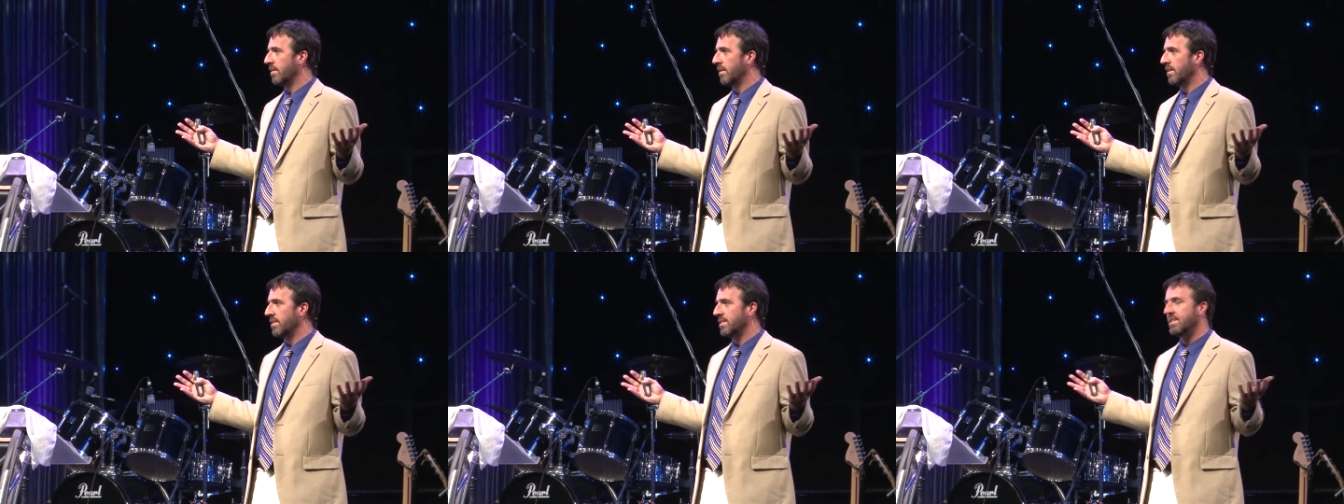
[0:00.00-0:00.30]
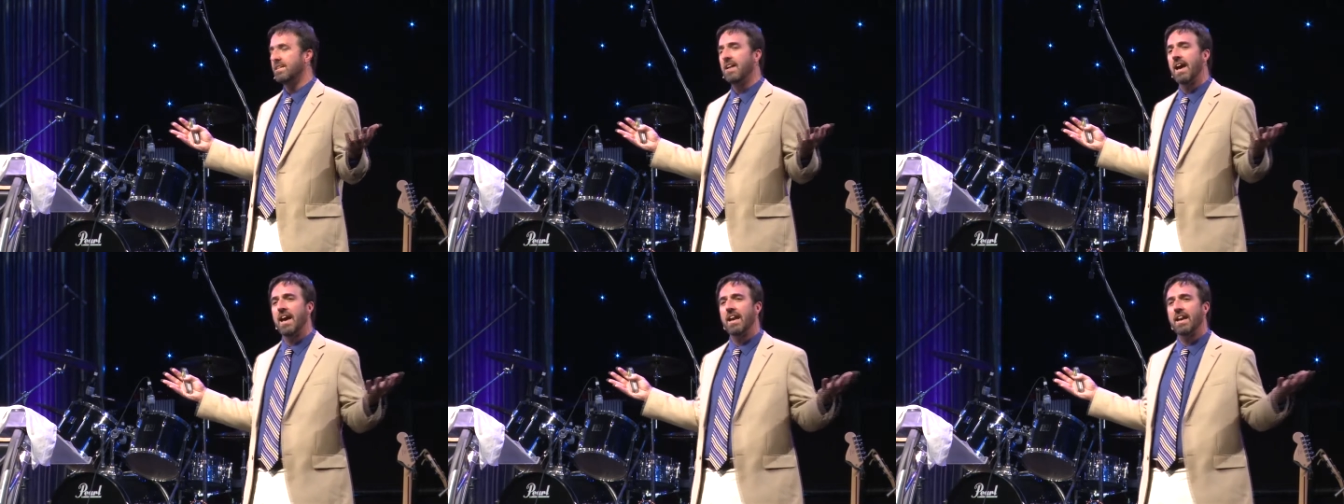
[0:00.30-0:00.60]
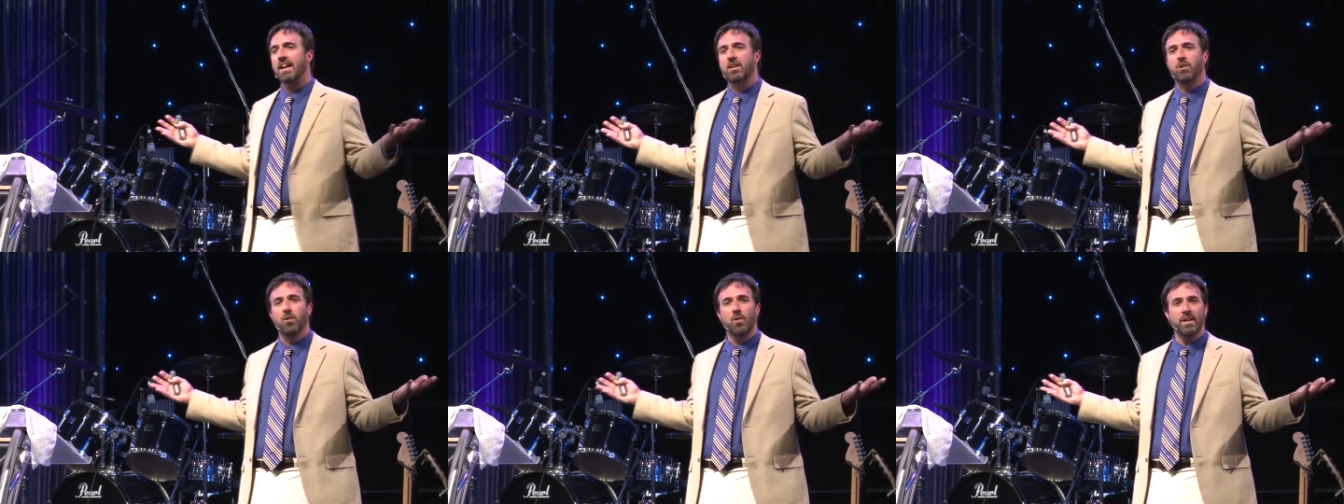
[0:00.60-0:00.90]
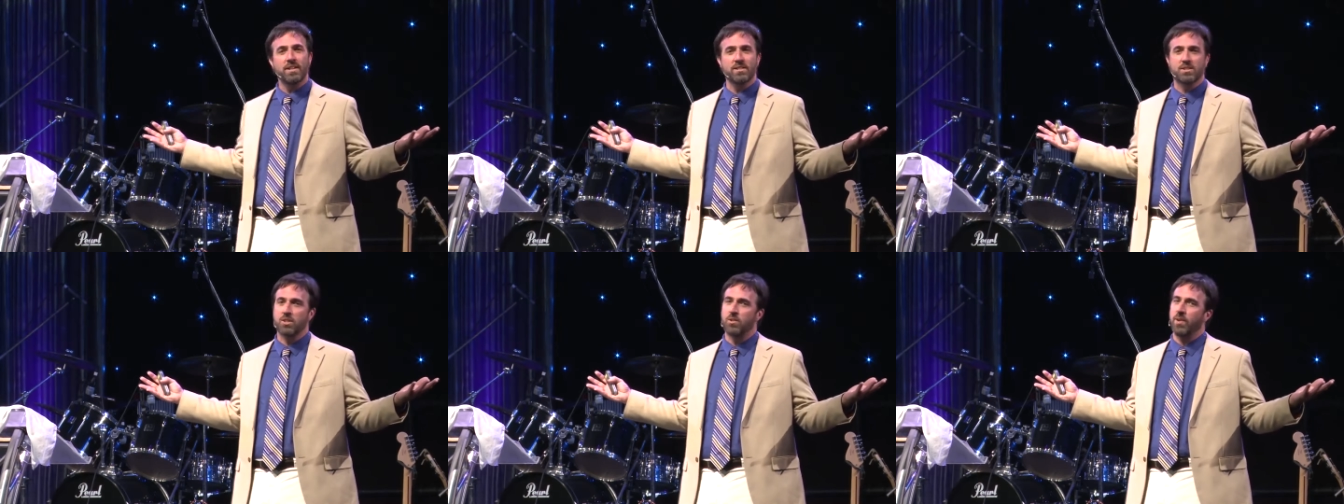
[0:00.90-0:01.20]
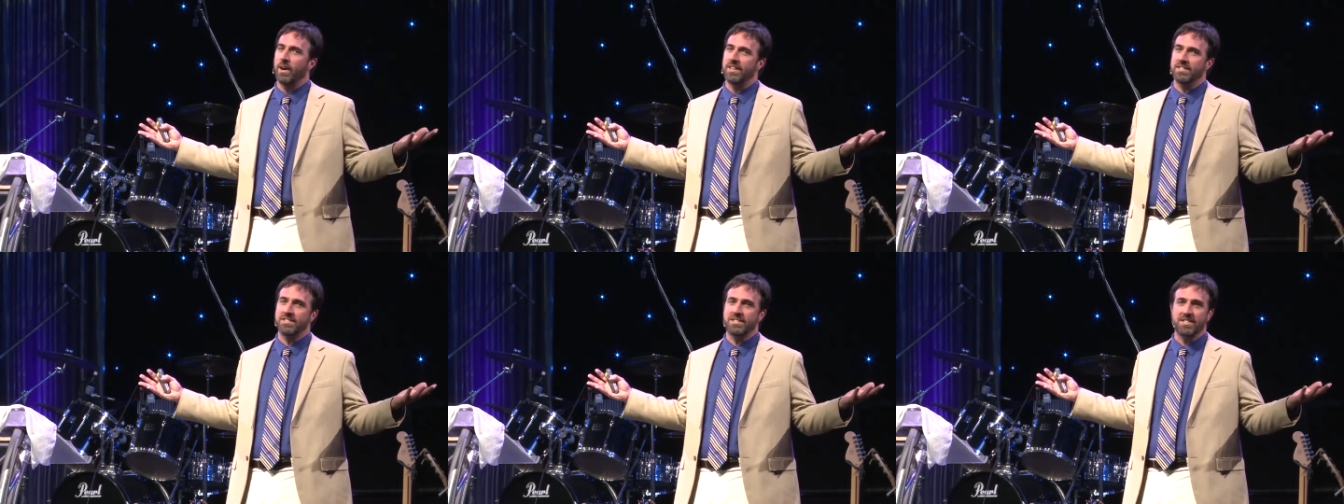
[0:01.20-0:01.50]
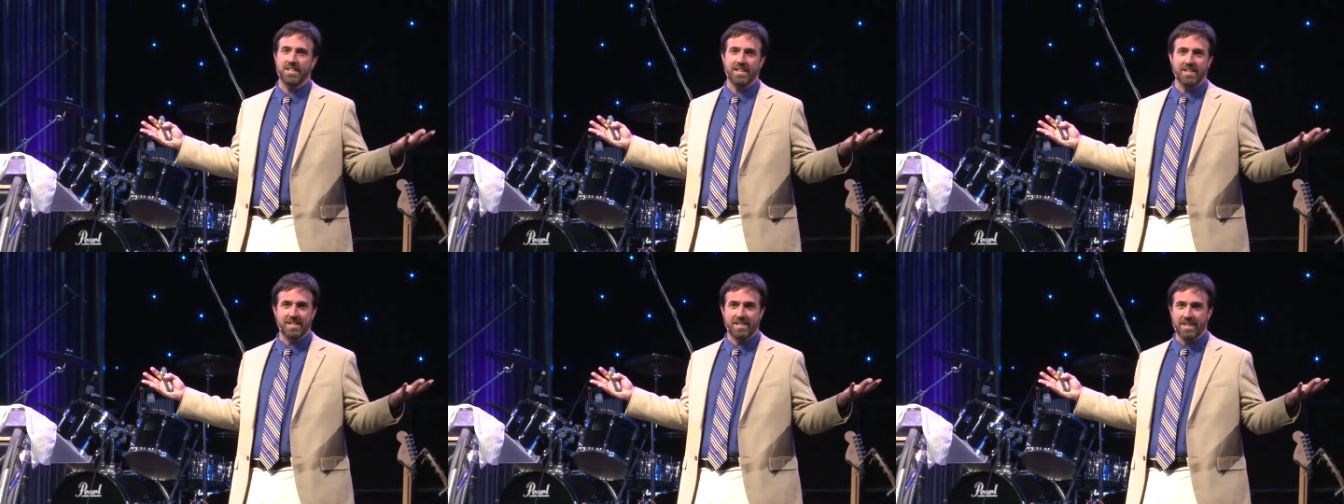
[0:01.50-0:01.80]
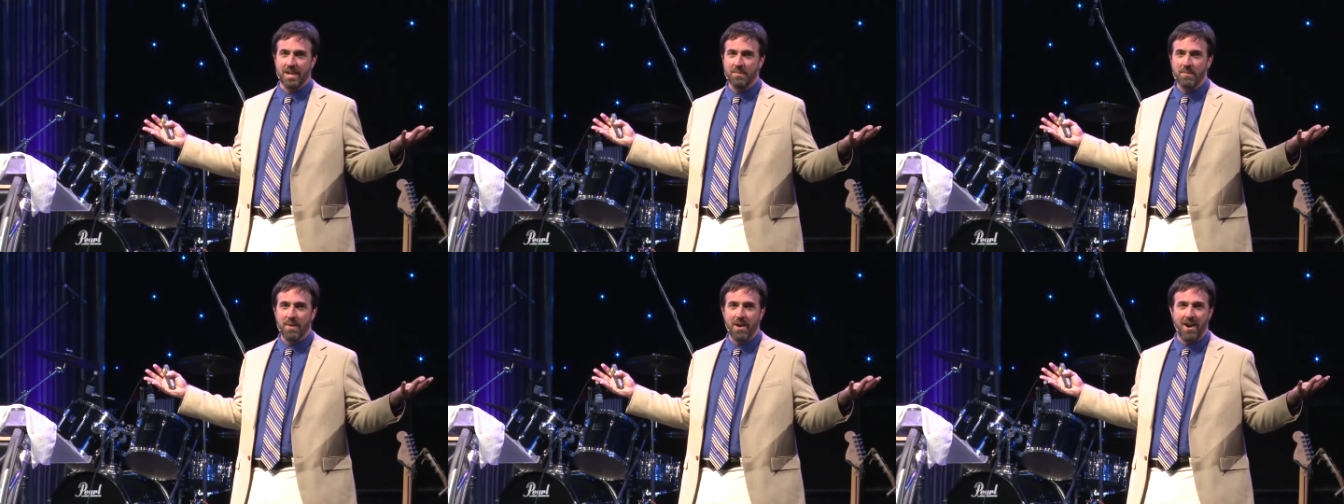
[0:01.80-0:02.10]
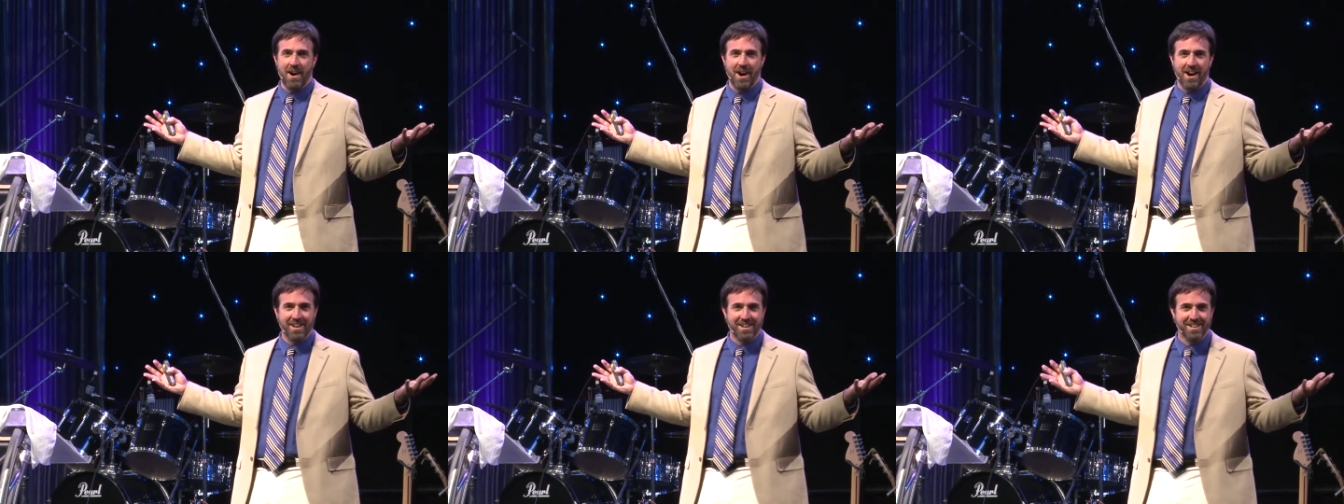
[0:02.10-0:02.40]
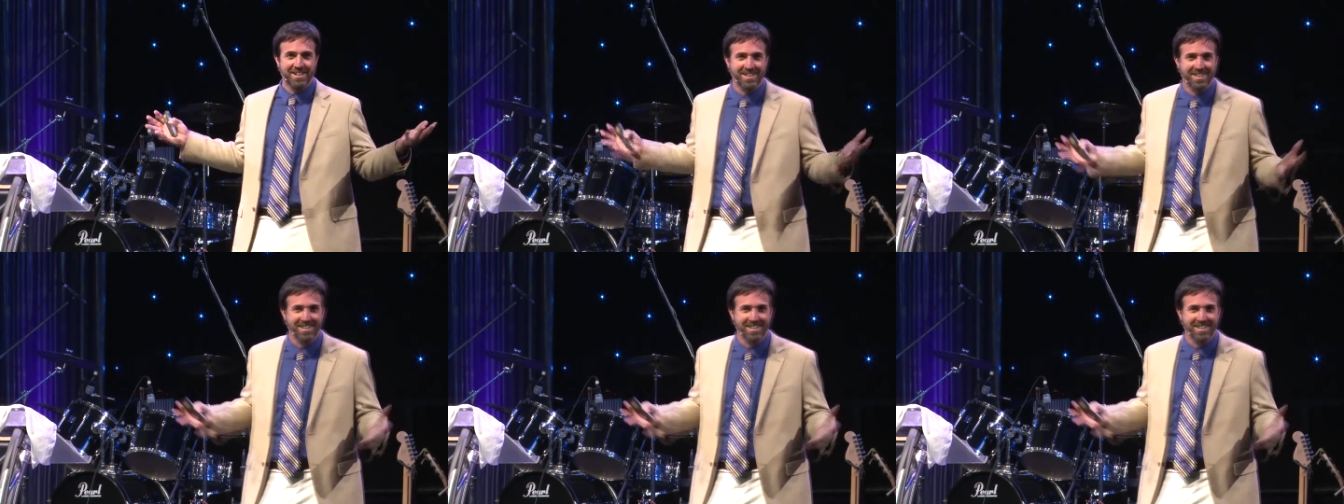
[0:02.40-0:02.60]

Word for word: It's not a quiz question, come on.